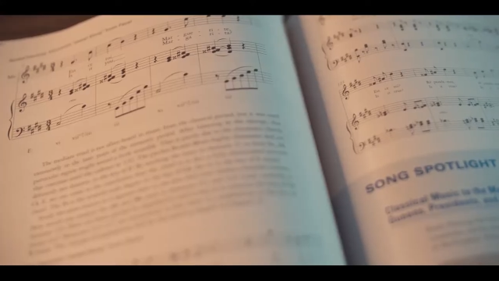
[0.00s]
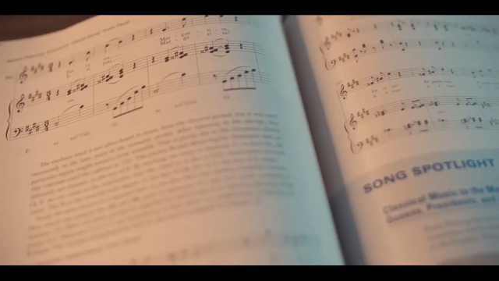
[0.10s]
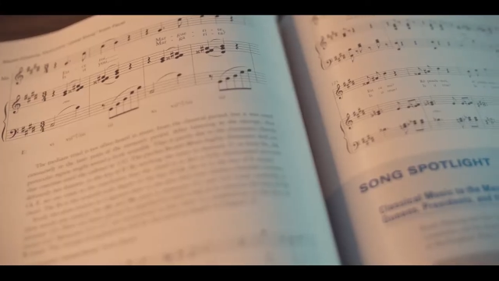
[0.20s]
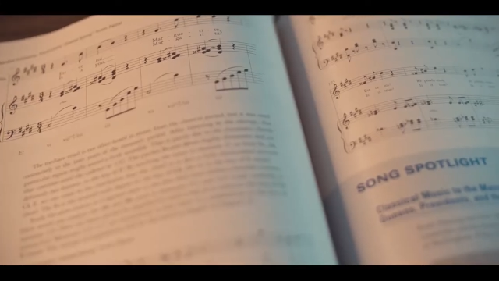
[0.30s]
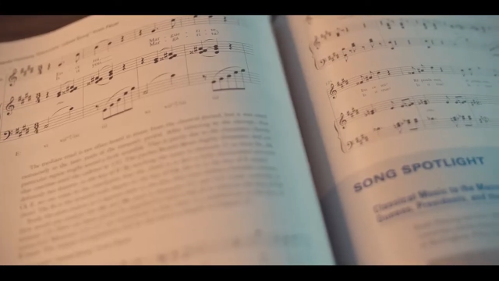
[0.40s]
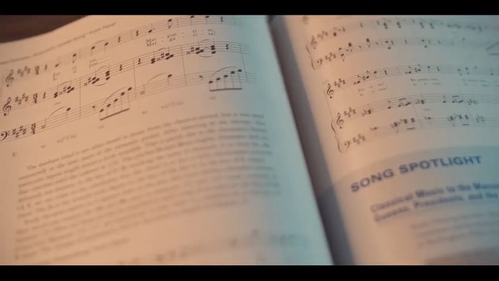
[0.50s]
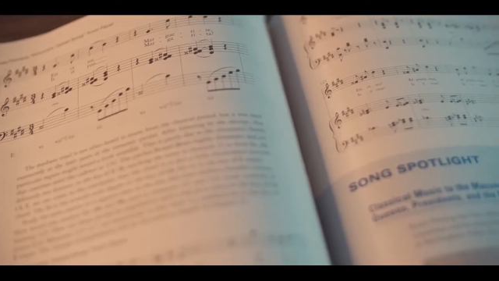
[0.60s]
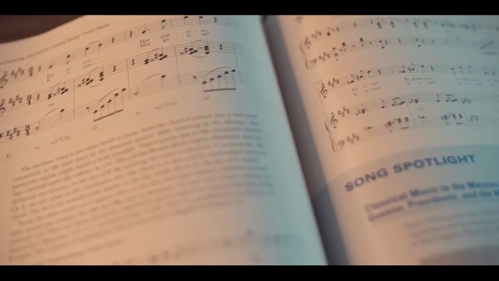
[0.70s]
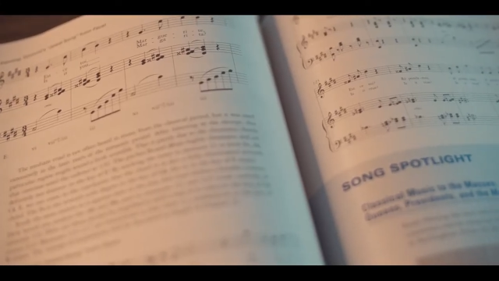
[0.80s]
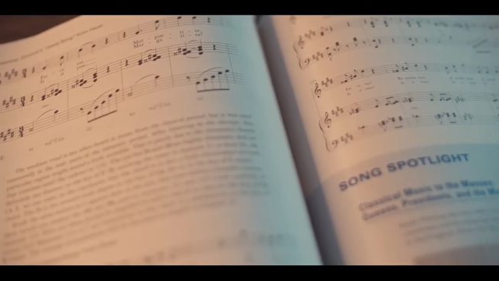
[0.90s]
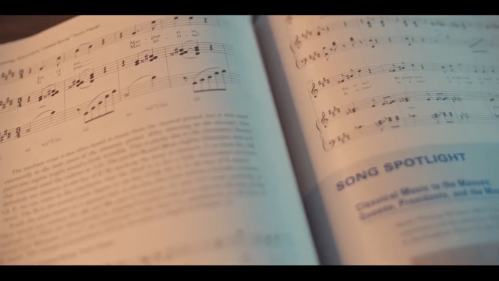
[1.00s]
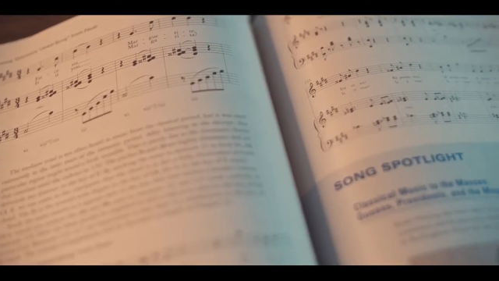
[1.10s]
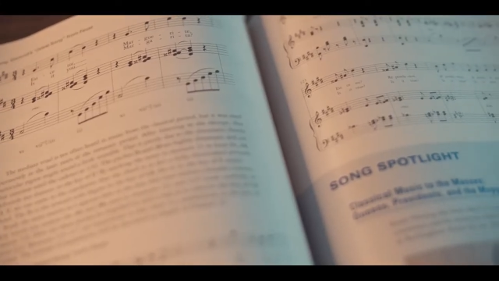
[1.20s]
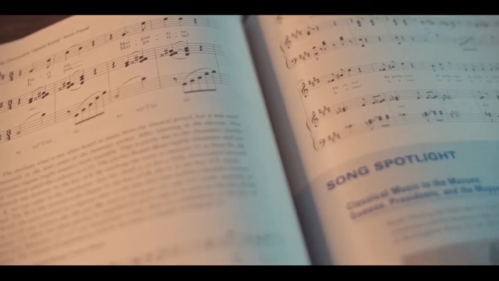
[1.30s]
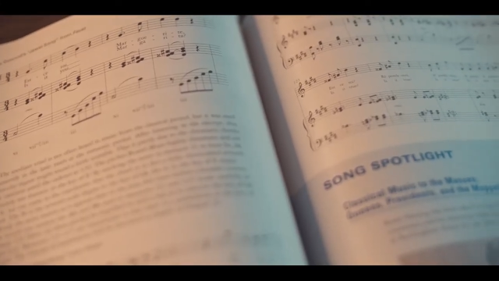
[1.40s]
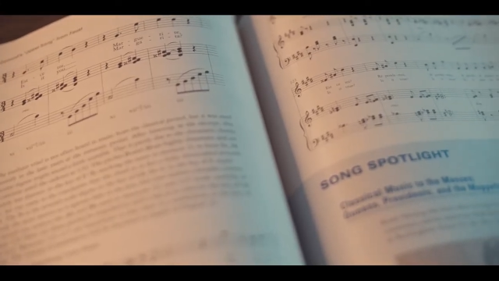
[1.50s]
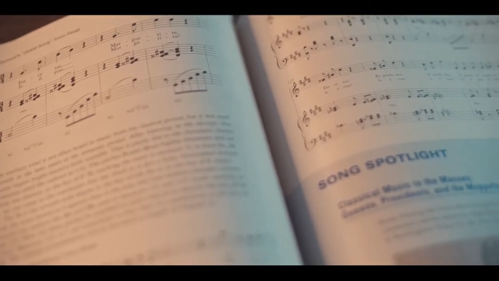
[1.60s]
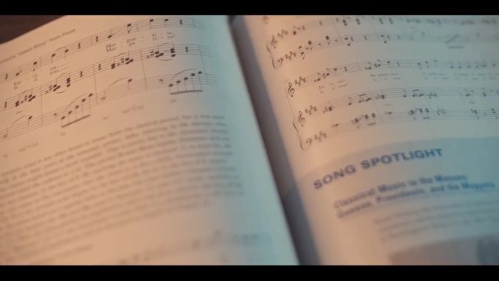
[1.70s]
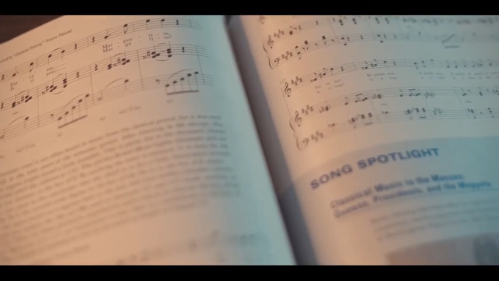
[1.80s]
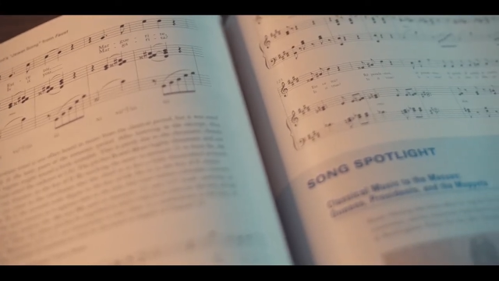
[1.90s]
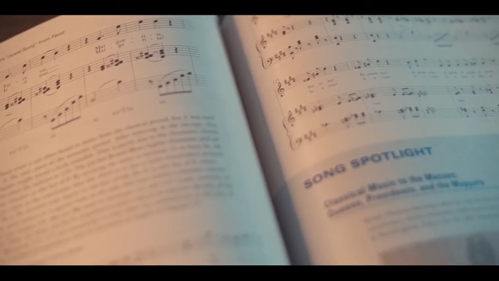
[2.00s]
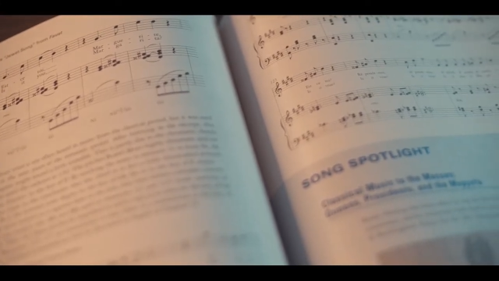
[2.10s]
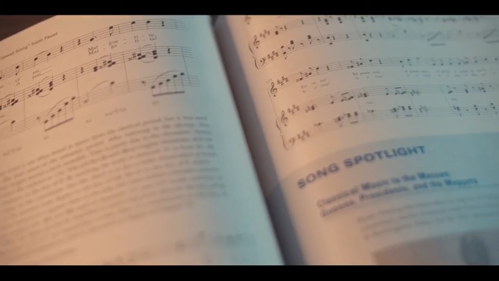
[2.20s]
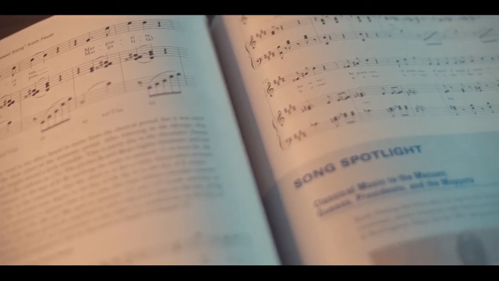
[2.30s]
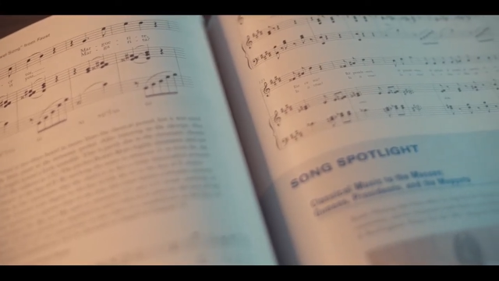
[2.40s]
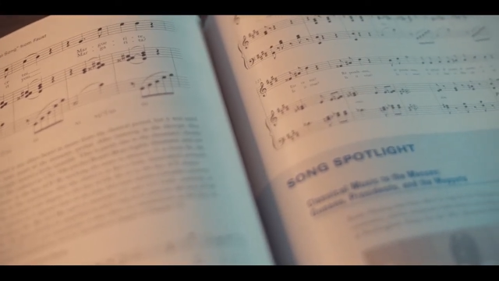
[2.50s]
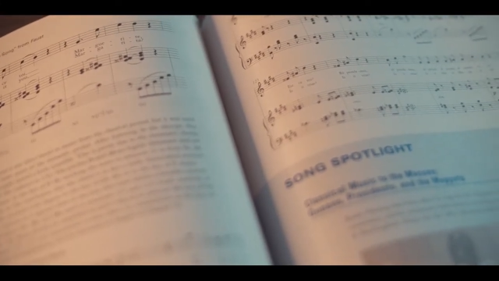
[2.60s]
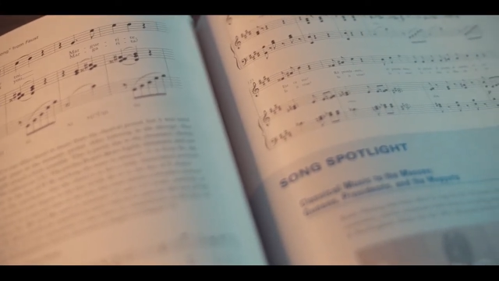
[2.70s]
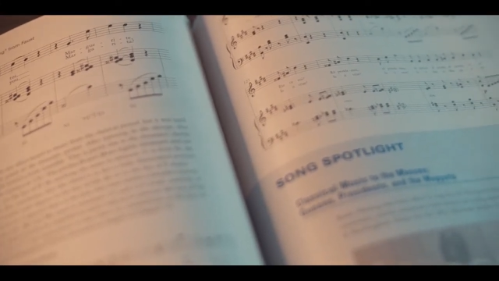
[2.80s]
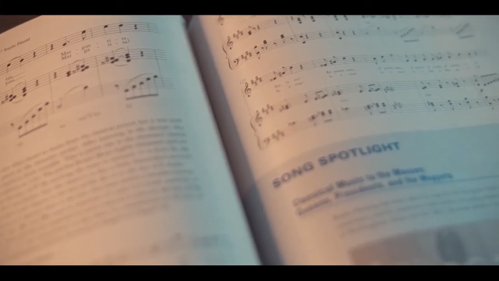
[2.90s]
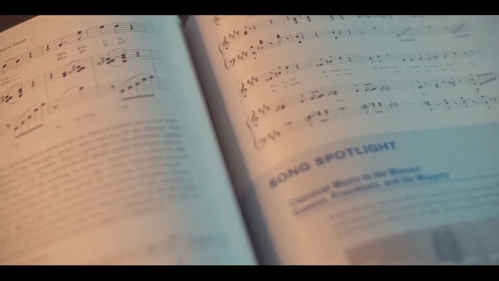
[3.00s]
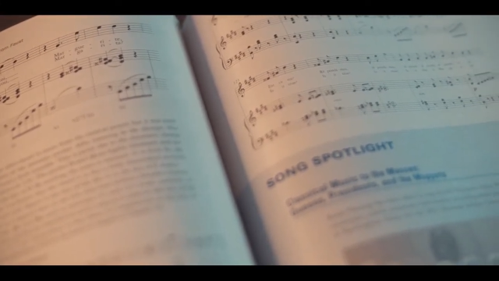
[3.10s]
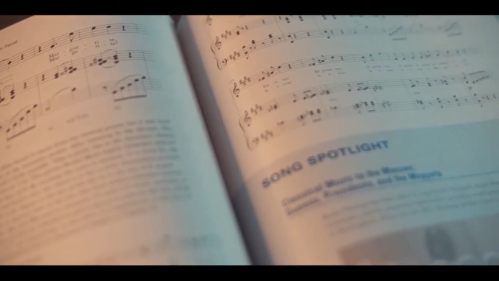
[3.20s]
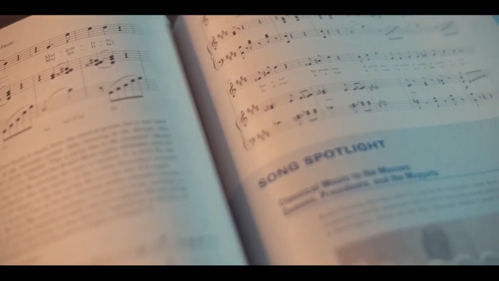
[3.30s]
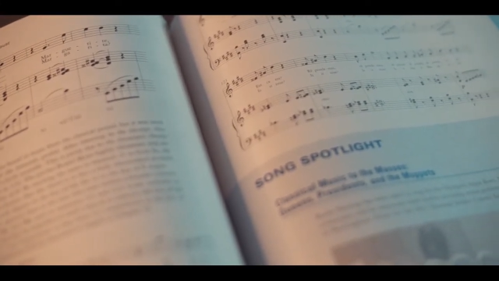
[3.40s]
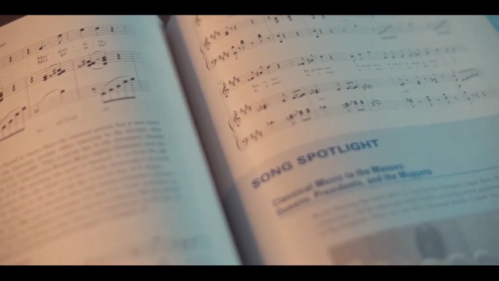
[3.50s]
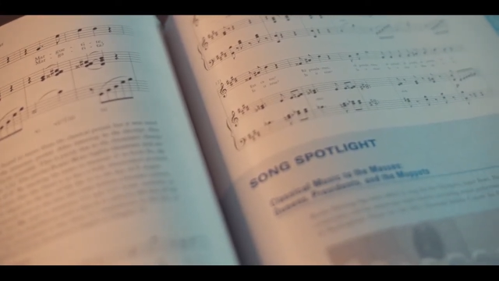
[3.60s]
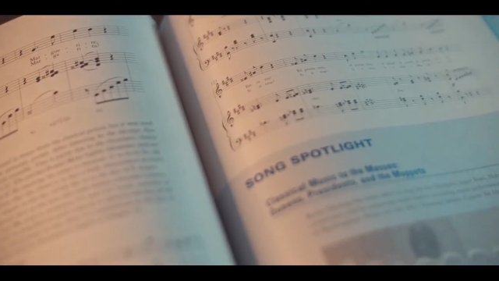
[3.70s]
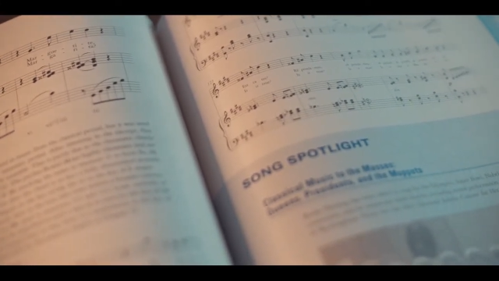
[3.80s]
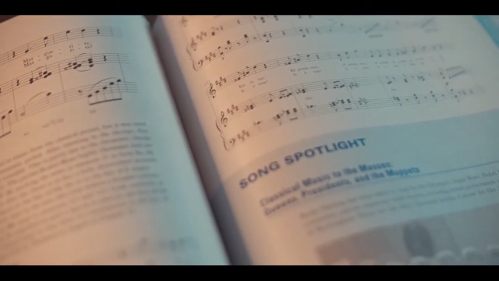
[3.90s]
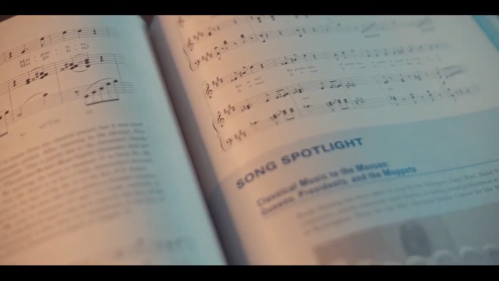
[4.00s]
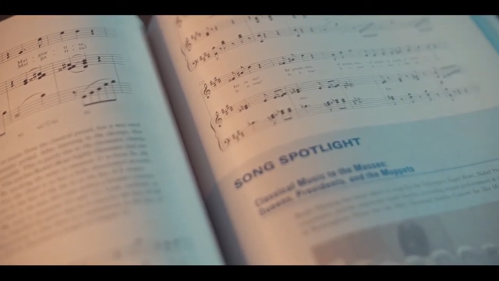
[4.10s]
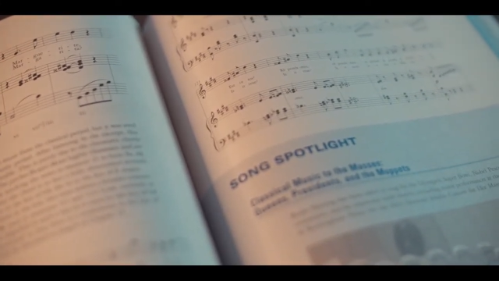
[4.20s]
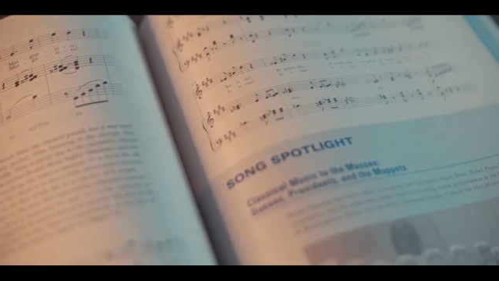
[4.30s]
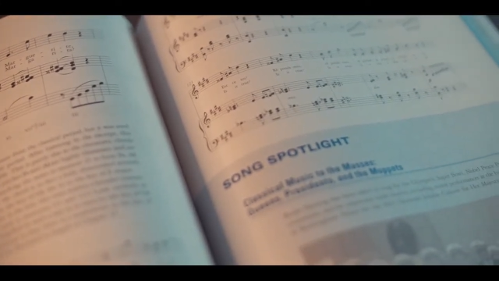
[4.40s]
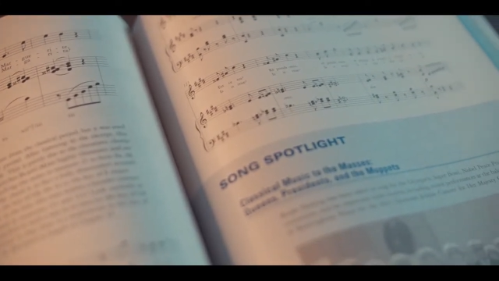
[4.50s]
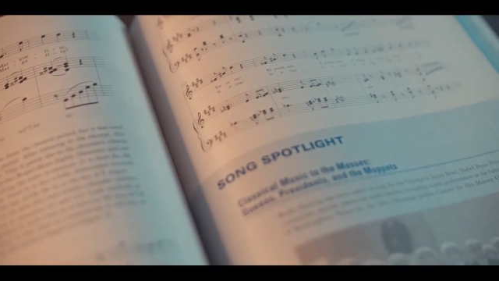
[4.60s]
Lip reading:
Nobody's mouth can be seen.